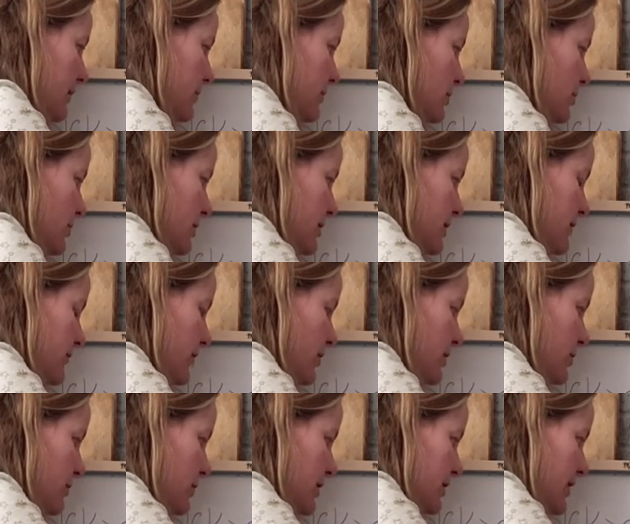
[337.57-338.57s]
doing this first
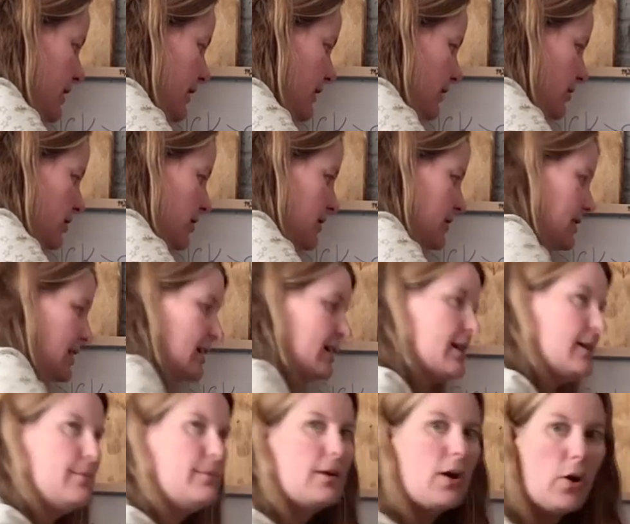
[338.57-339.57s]
one together because I
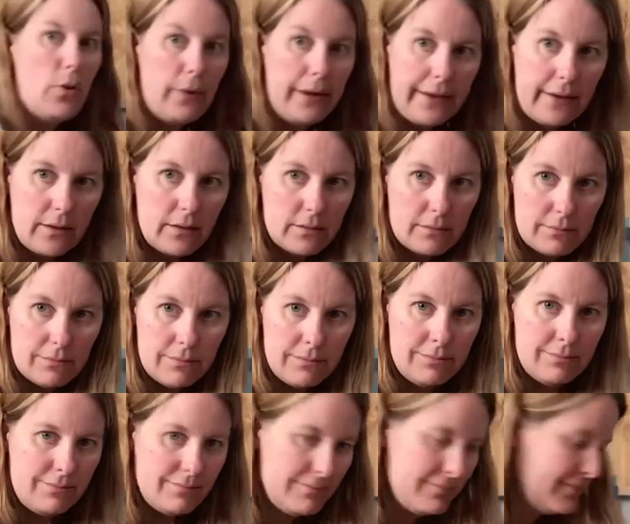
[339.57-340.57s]
keep going.
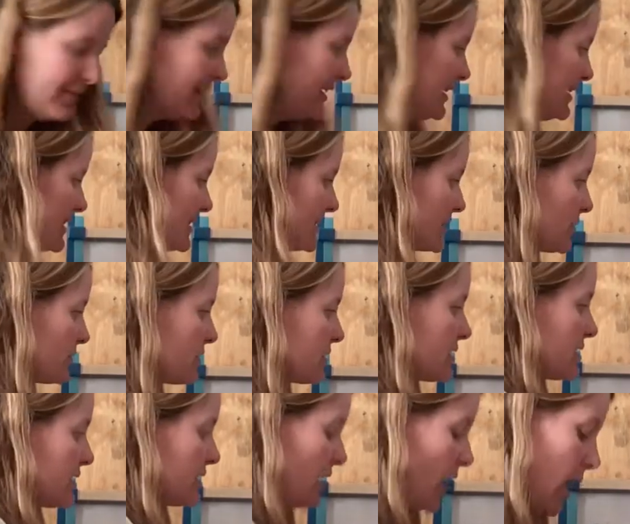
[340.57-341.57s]
So stuck.